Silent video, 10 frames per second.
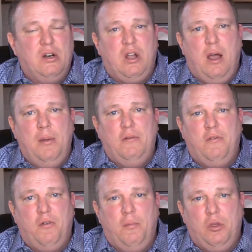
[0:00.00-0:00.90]
that are coming
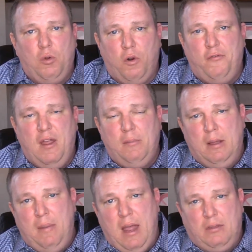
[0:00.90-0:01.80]
from Your
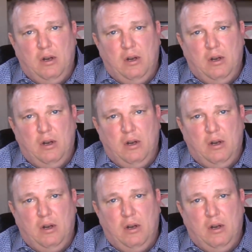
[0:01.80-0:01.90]
Family Bank